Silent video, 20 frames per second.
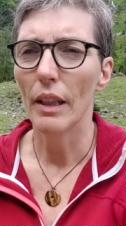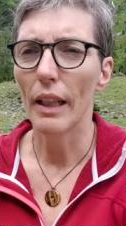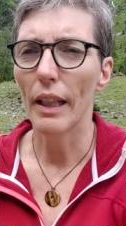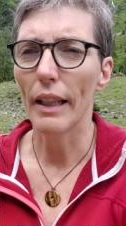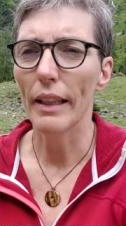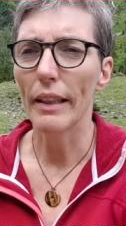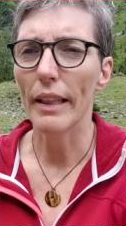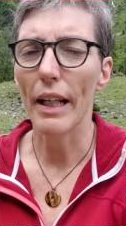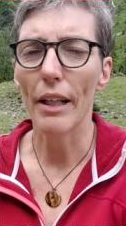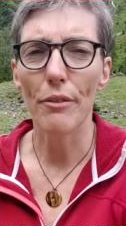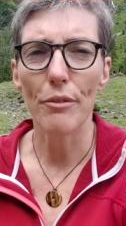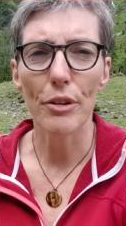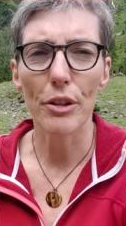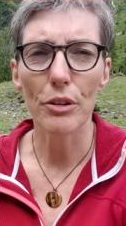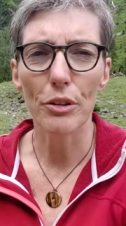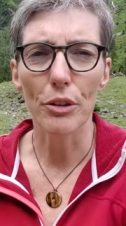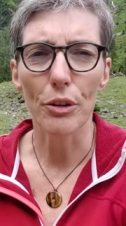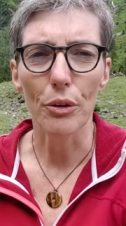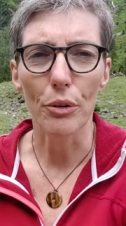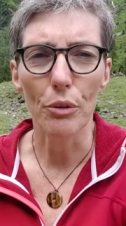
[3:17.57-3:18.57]
and have you
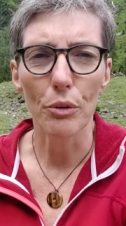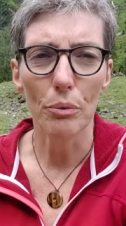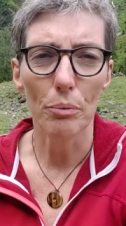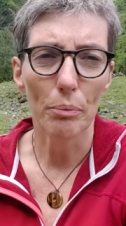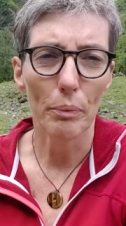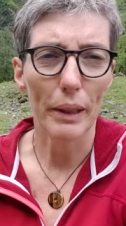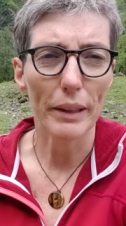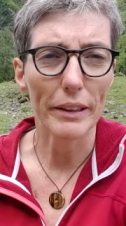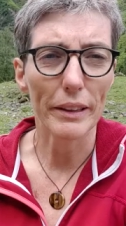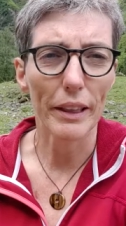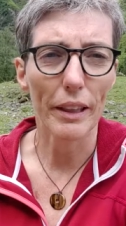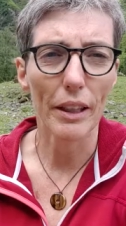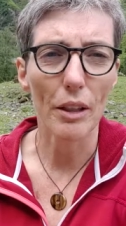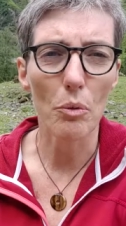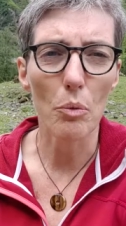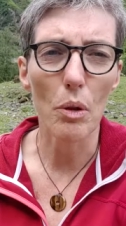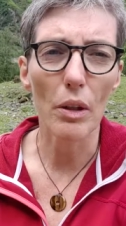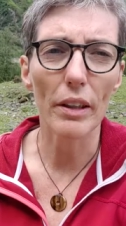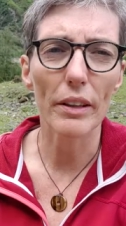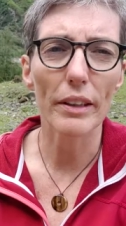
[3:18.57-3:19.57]
do basically
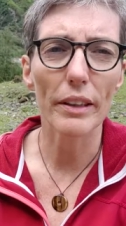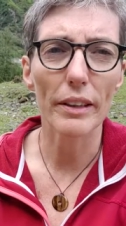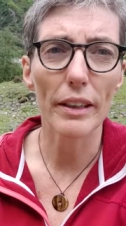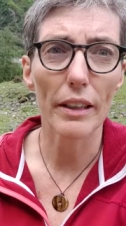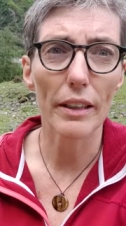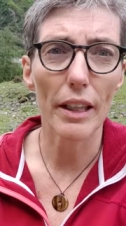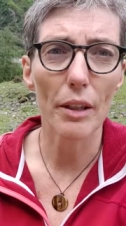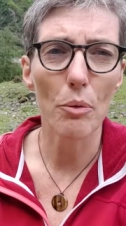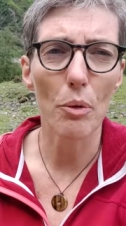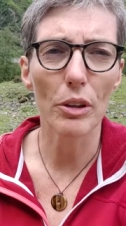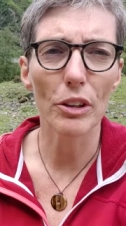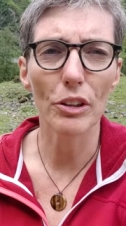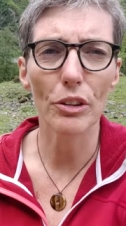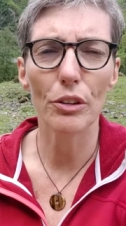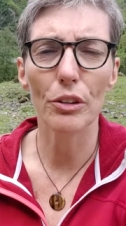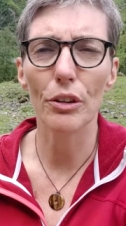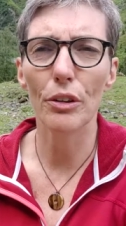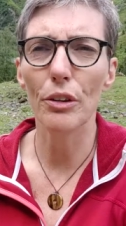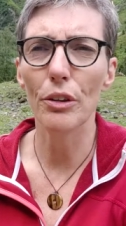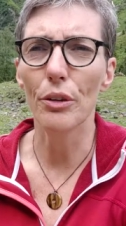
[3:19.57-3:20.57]
what it is that they want you
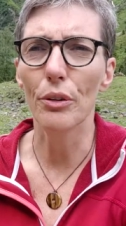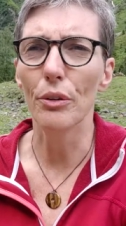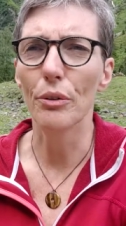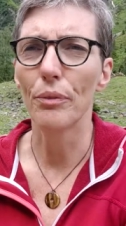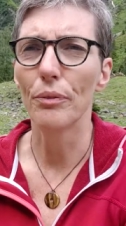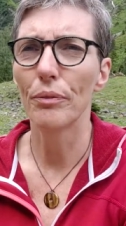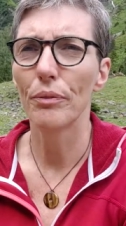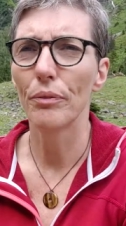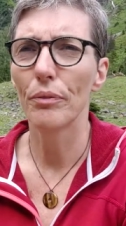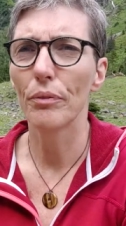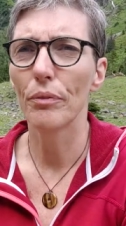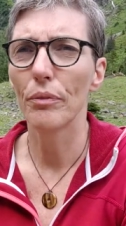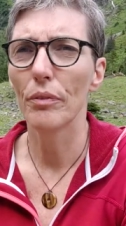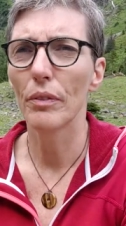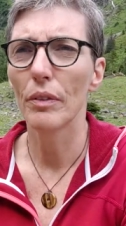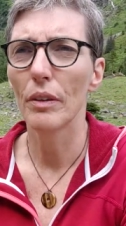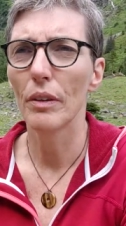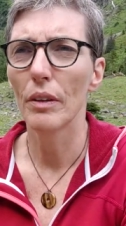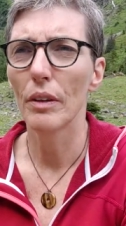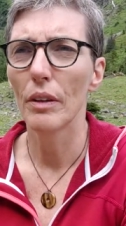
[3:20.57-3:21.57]
to do
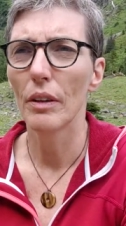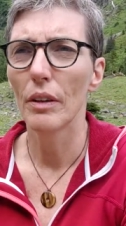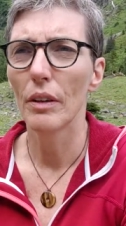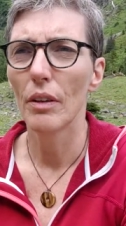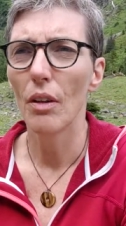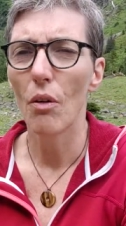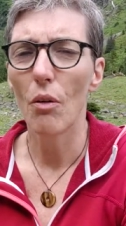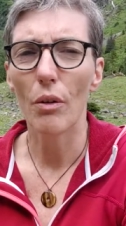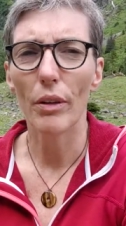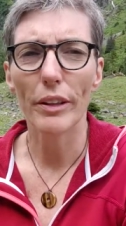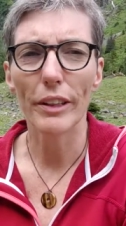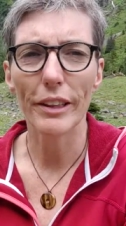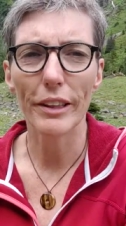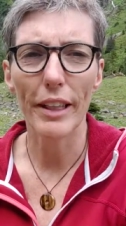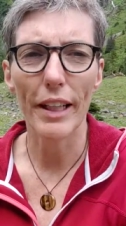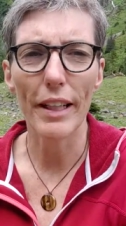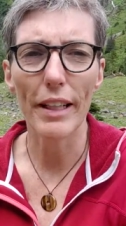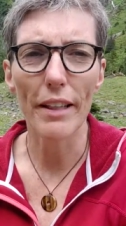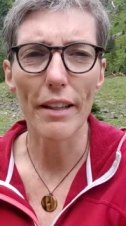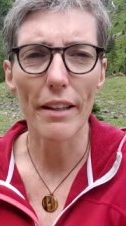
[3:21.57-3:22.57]
or
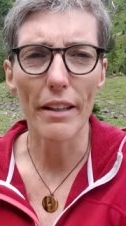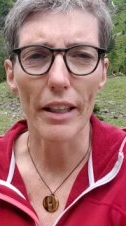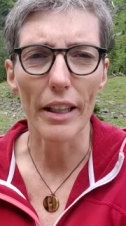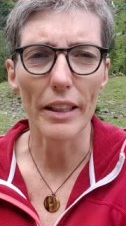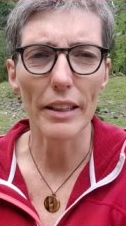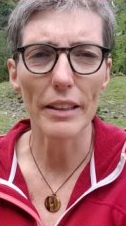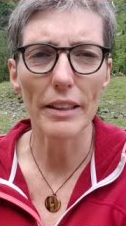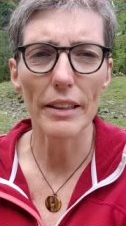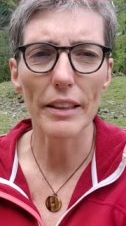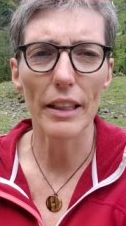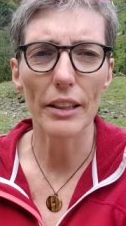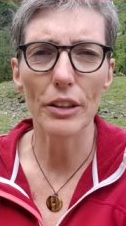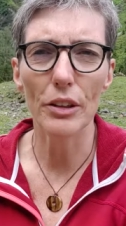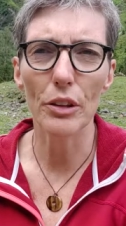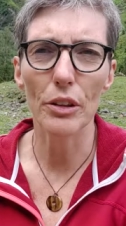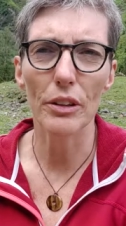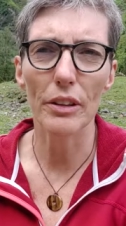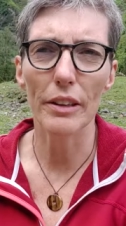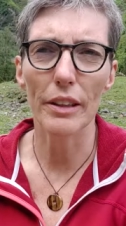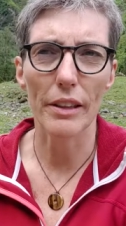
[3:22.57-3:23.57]
say the things that
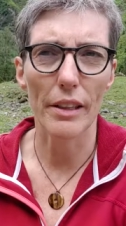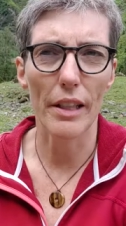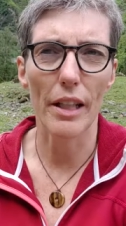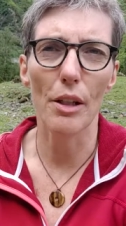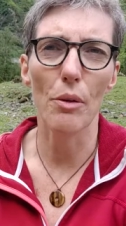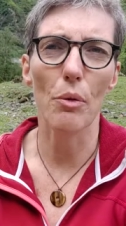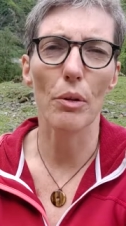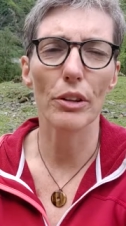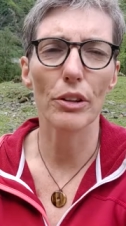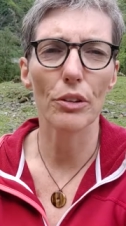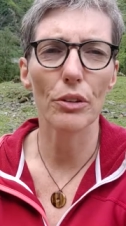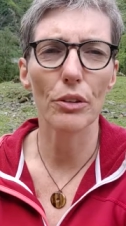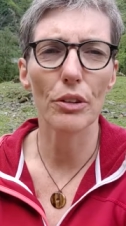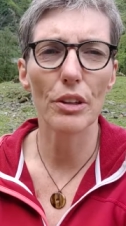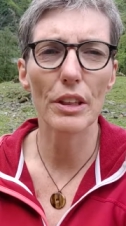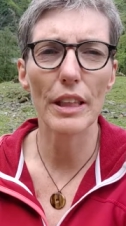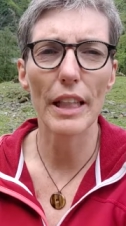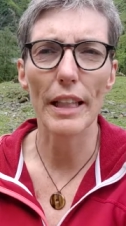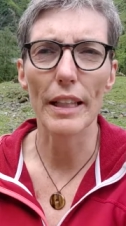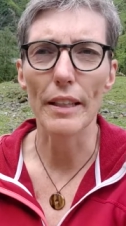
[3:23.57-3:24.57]
you, they want you to
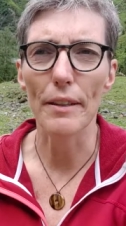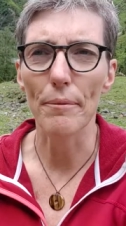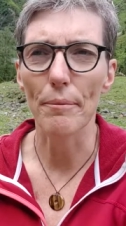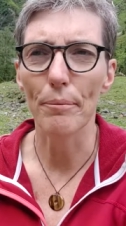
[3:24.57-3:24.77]
say